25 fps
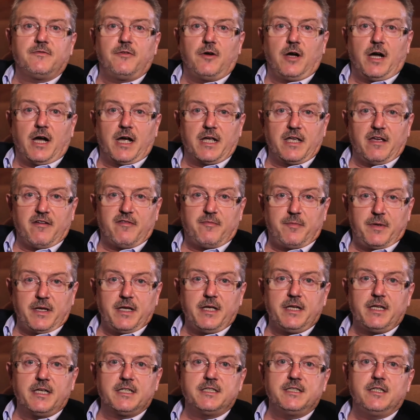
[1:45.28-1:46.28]
for IFP
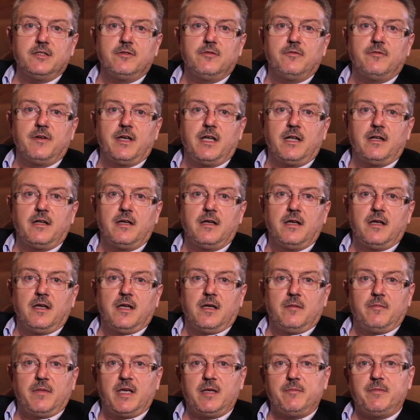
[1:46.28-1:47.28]
Energy Nouvelle
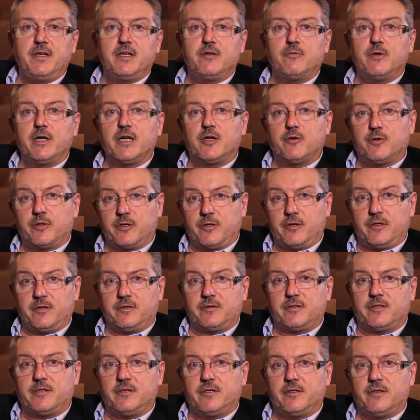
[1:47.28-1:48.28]
may be
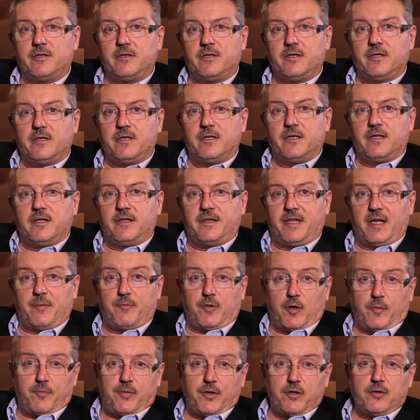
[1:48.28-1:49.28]
recurrent. Their
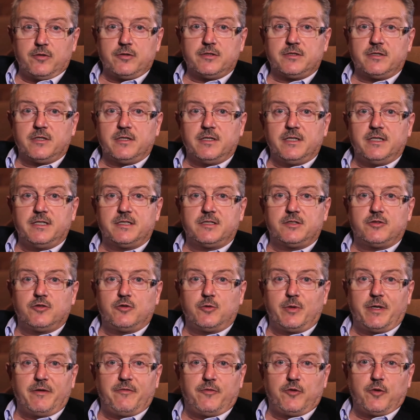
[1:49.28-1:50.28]
purpose is to
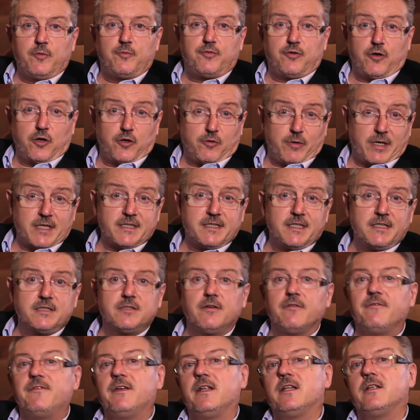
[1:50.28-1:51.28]
review progress in
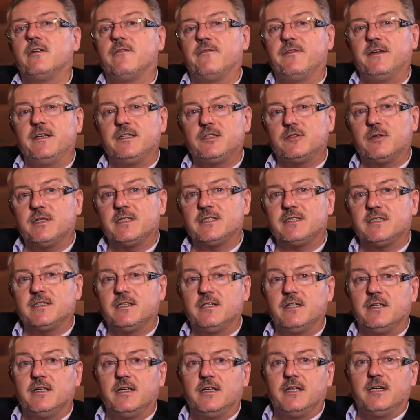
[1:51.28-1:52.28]
the field of interest,
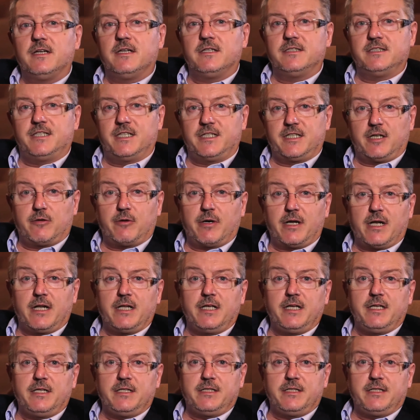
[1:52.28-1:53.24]
generally